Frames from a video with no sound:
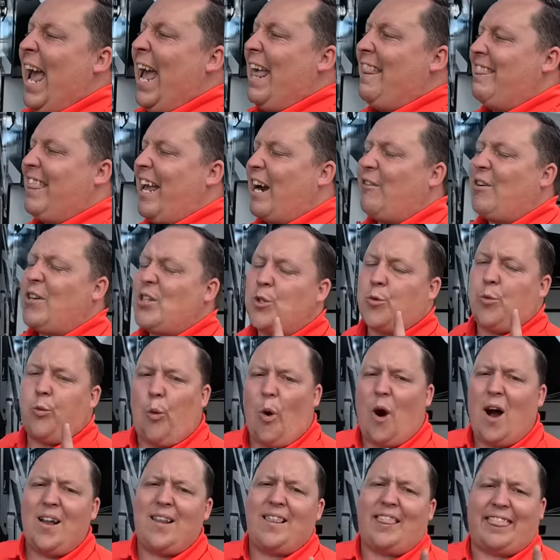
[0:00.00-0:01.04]
And there is
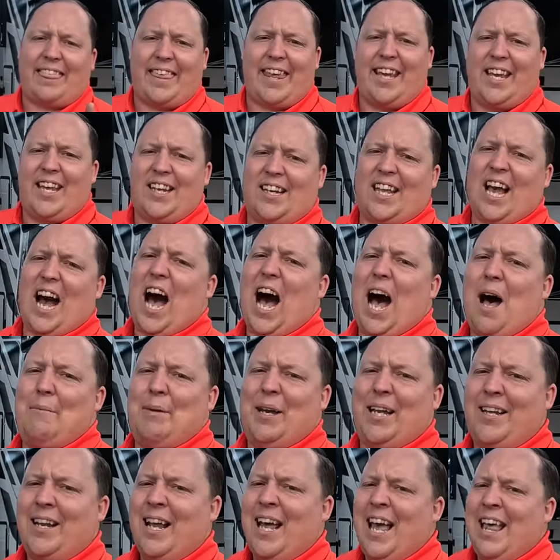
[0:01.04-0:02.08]
one thing in
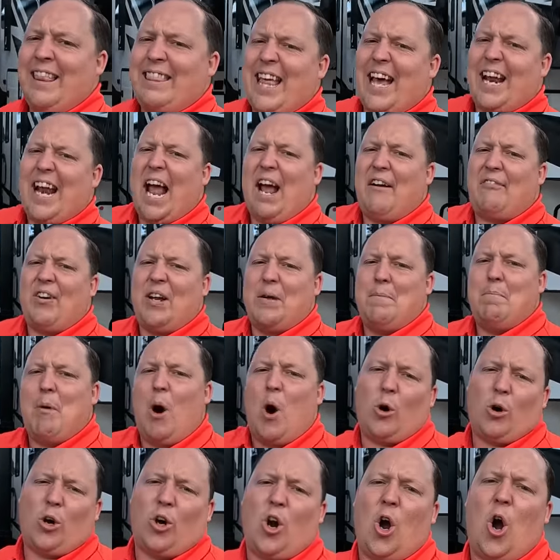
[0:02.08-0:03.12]
common that every
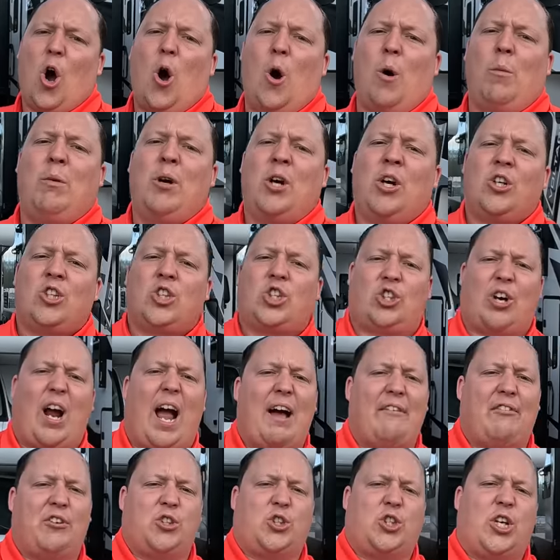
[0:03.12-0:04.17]
motorhome,
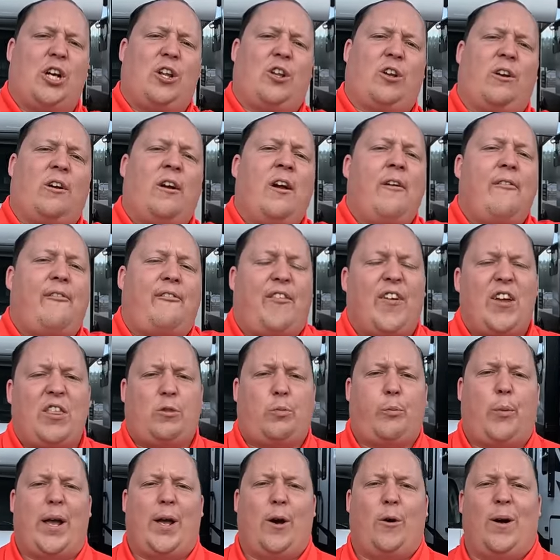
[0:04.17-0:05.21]
travel trailer,
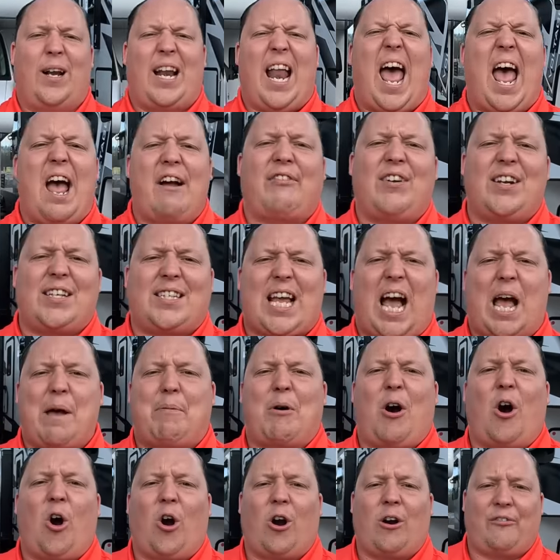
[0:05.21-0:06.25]
fifth wheel, and every
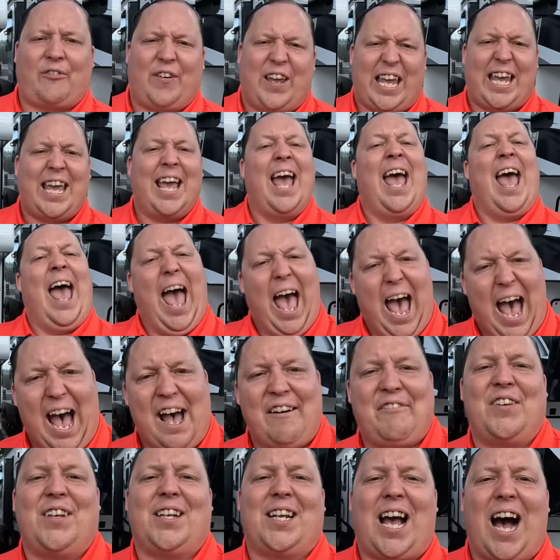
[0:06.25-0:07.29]
type of RV
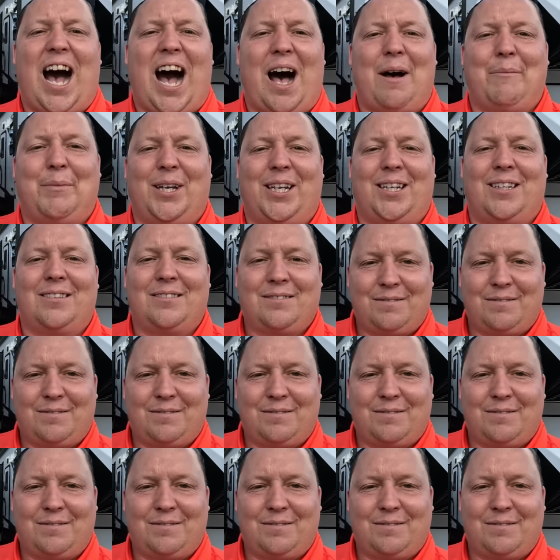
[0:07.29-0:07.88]
have in common.